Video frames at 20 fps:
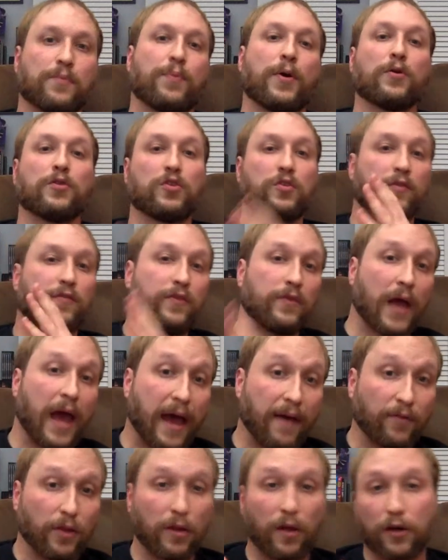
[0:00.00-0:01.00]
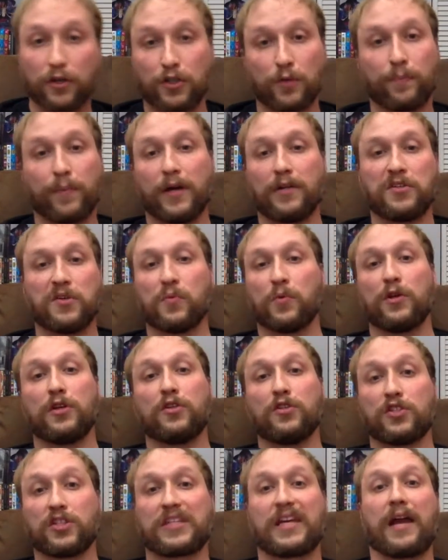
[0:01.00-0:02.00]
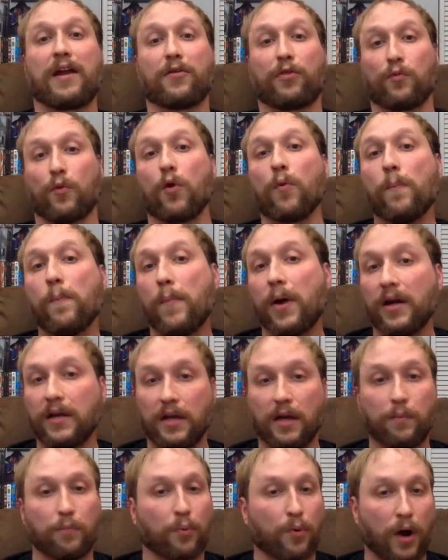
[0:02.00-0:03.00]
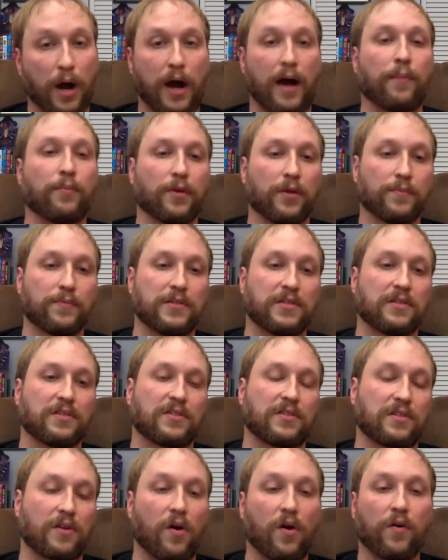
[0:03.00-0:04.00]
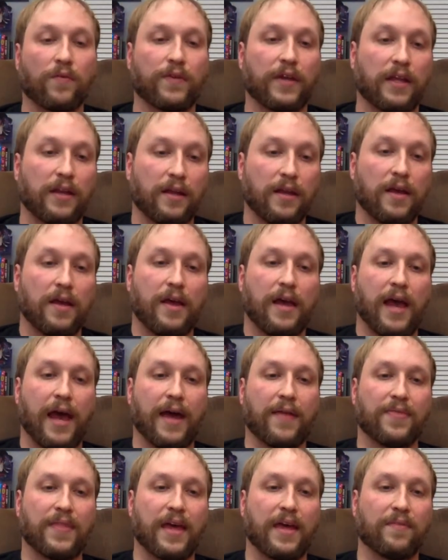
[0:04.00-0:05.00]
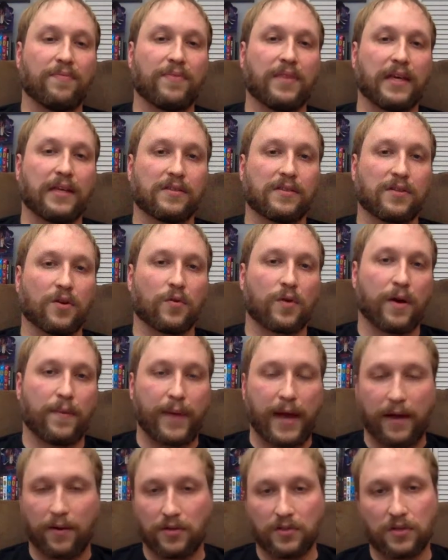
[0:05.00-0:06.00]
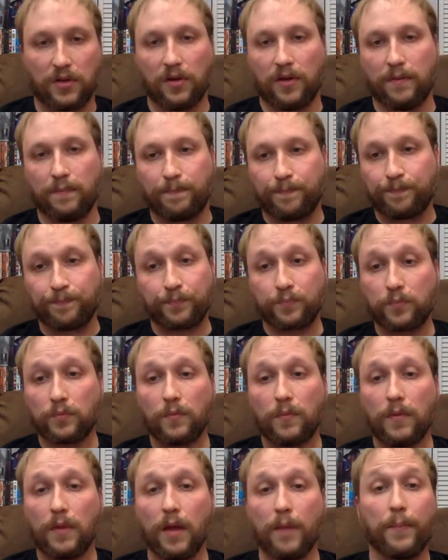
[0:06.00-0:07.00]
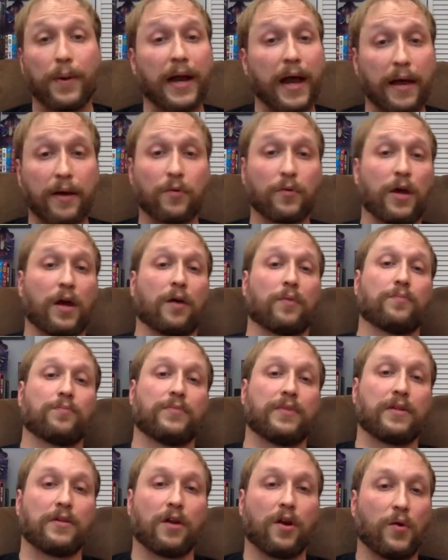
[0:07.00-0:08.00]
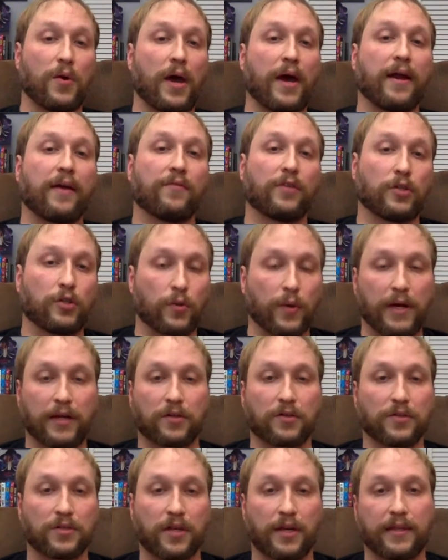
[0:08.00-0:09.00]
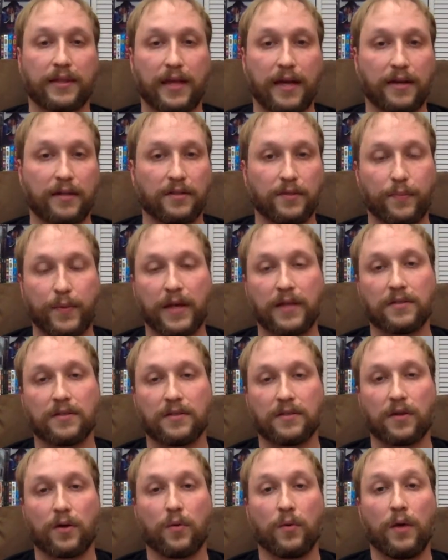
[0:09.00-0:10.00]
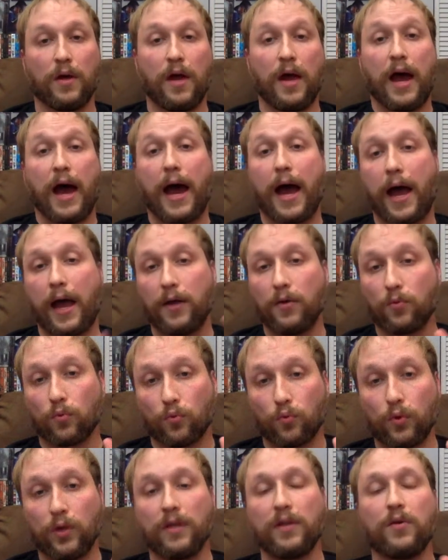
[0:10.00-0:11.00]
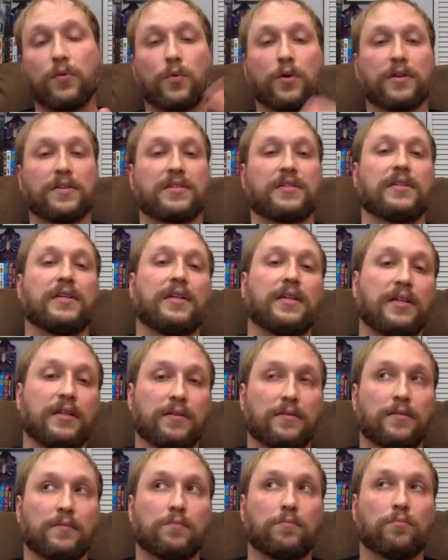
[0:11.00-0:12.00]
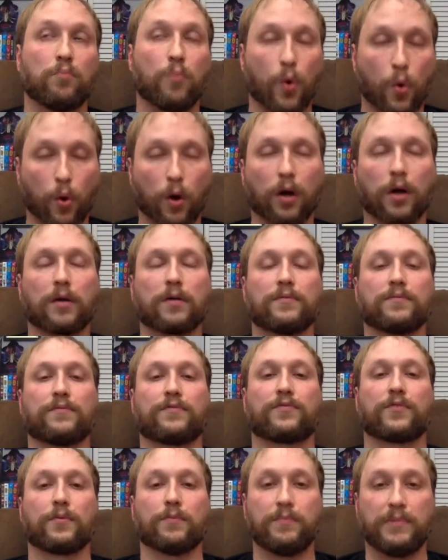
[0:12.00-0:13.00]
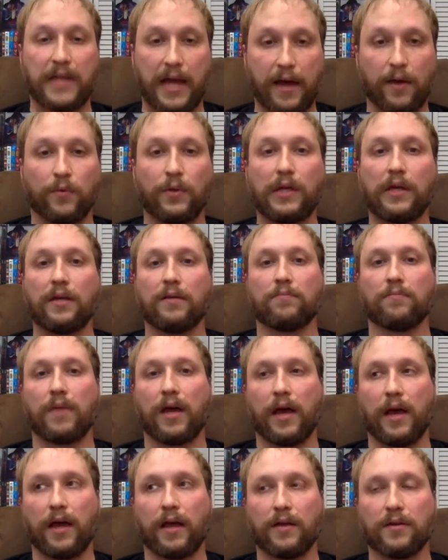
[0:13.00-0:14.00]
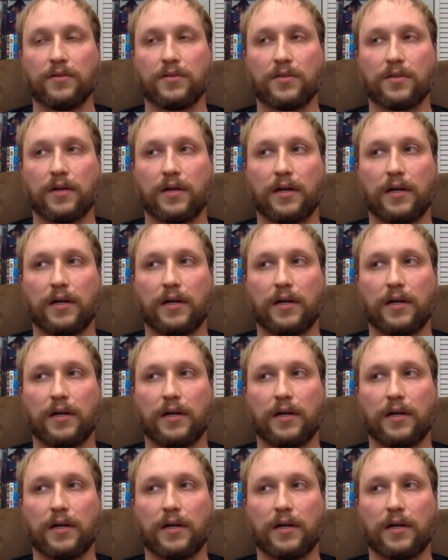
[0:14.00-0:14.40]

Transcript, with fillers: opposed to if you have a larger budget where you can just kind of throw money at problems to solve it, and then things don't come out as good. But I don't know. You know, not every director's like that. It depends. So I really want to see more from Downey and